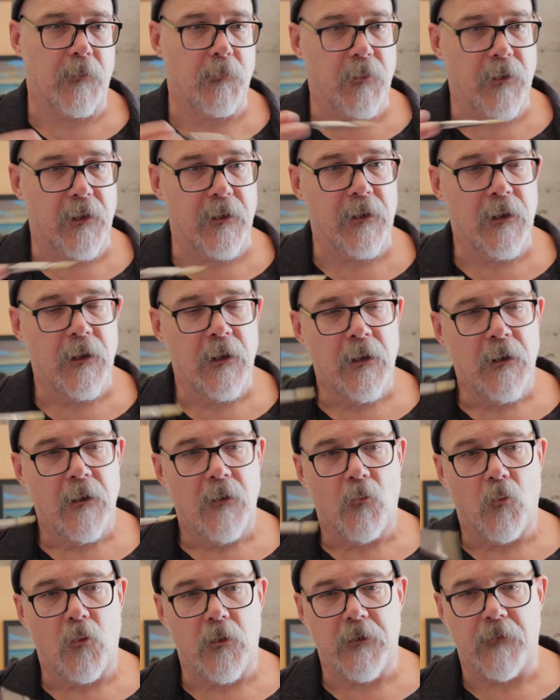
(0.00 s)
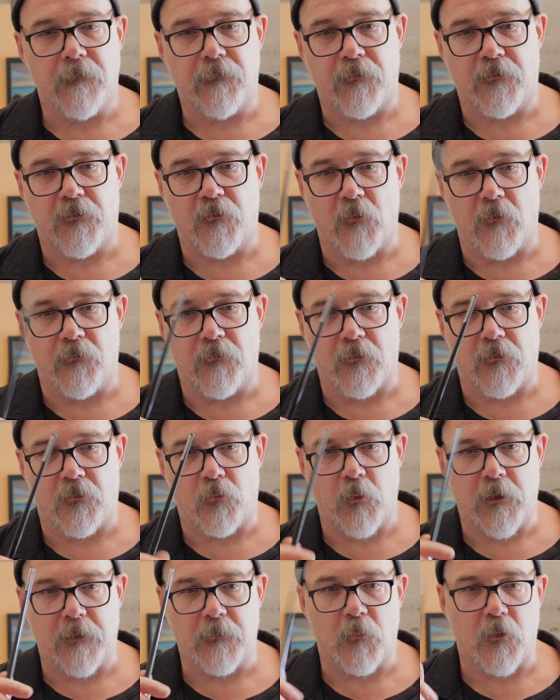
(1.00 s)
but one of
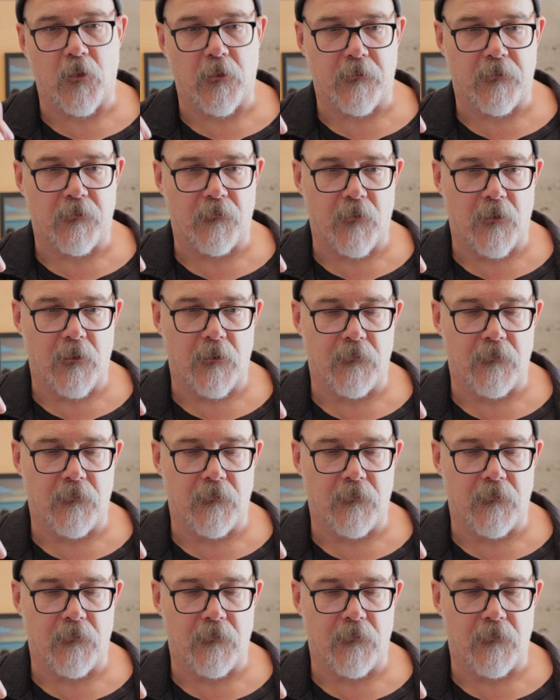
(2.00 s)
Swedenborg's